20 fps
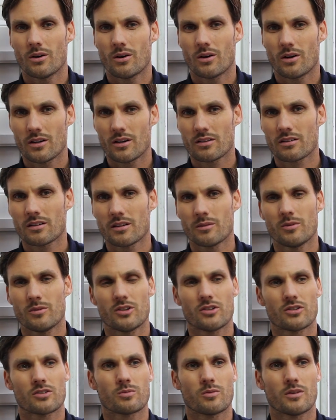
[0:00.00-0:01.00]
Honestly, we
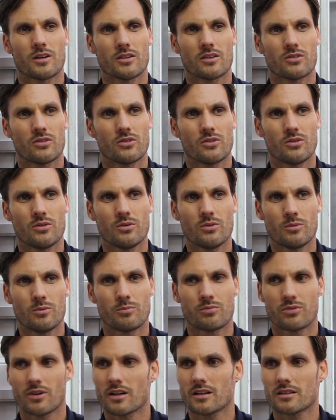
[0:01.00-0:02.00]
just wanted to do
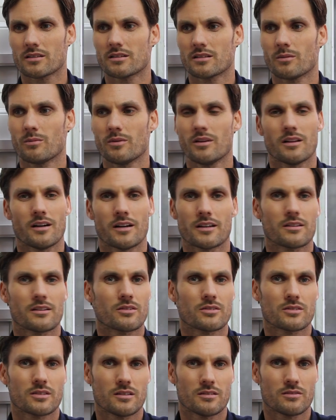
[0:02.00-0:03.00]
products that we liked
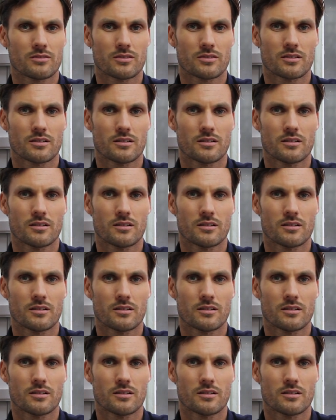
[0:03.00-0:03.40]
ourselves.